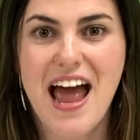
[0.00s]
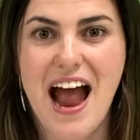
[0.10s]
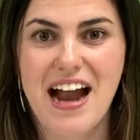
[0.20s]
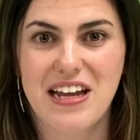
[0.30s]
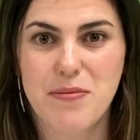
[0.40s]

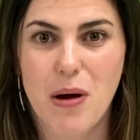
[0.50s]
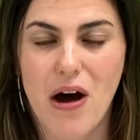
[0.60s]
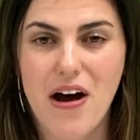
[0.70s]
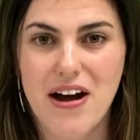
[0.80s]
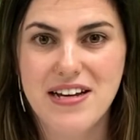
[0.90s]
and he
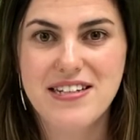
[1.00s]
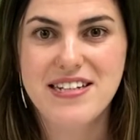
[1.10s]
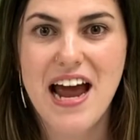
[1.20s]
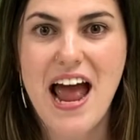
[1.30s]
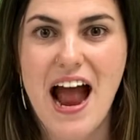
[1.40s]
paused
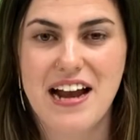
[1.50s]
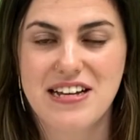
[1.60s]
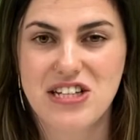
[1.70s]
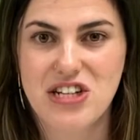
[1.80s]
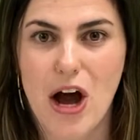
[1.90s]
and he
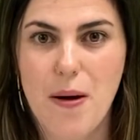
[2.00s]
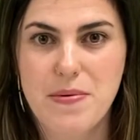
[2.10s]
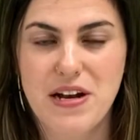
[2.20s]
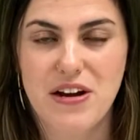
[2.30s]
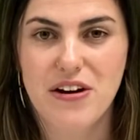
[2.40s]
stopped
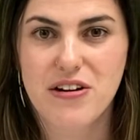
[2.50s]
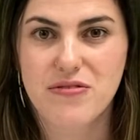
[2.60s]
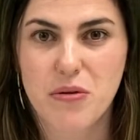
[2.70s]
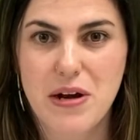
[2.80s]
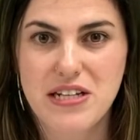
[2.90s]
and he heard a
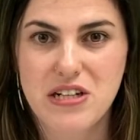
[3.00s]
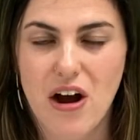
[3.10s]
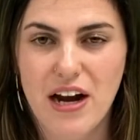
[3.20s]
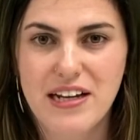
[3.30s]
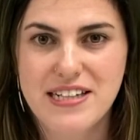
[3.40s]
voice
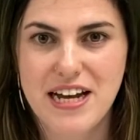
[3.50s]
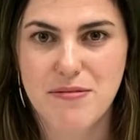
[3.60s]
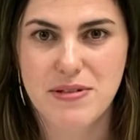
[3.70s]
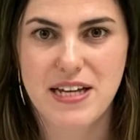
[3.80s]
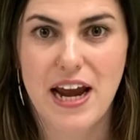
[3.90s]
talking to
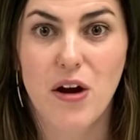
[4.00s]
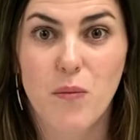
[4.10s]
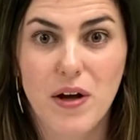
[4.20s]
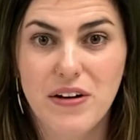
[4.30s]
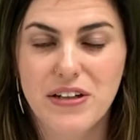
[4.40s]
him saying,
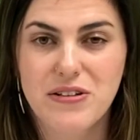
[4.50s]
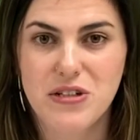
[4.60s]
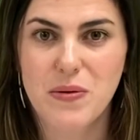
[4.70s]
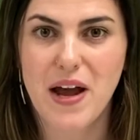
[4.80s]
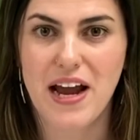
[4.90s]
"What are you
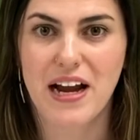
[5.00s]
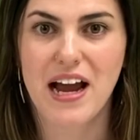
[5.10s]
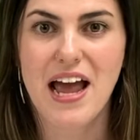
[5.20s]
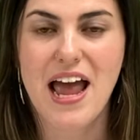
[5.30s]
doing?"